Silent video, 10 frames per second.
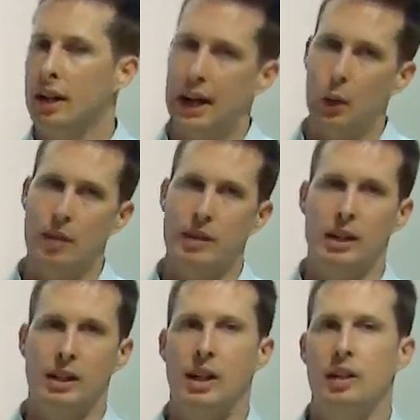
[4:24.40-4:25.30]

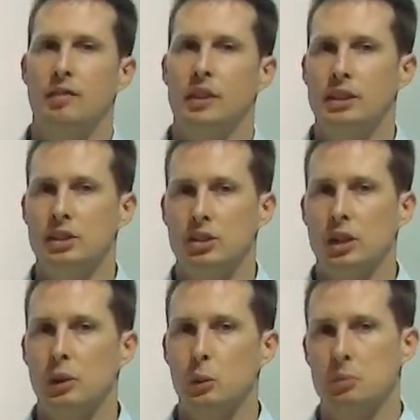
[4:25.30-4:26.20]
However, filling the
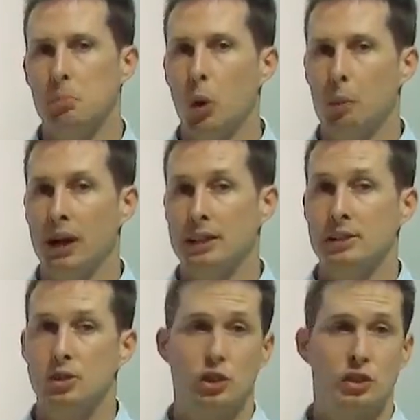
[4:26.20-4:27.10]
screen with more
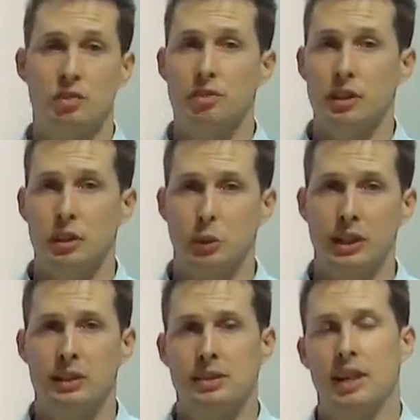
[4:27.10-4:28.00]
buttons just to fill the
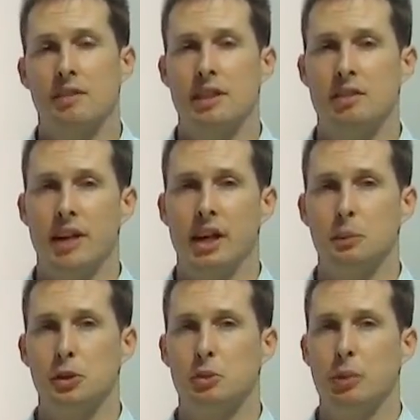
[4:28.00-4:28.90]
real estate of the
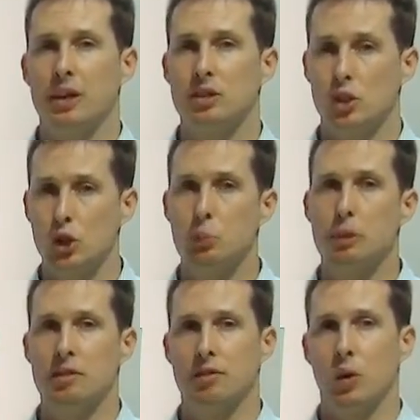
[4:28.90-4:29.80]
available space should
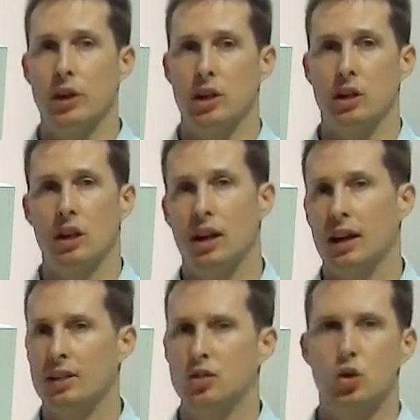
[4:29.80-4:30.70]
be avoided,
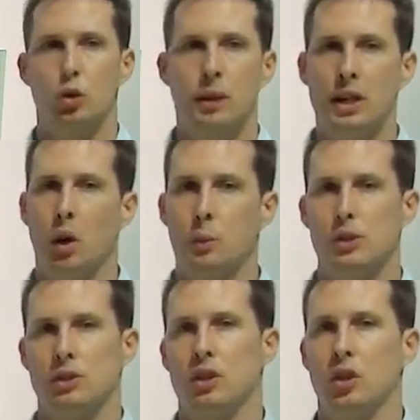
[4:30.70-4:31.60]
as too many
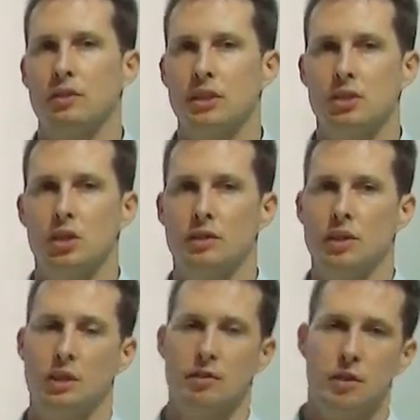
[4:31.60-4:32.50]
options can often serve to
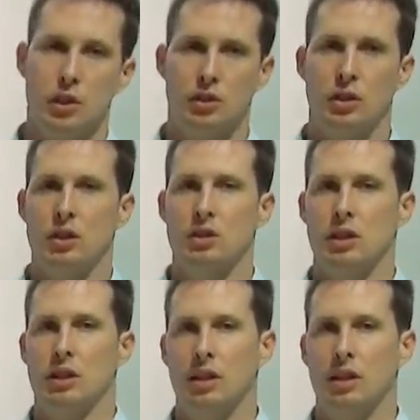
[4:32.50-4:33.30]
confuse the user.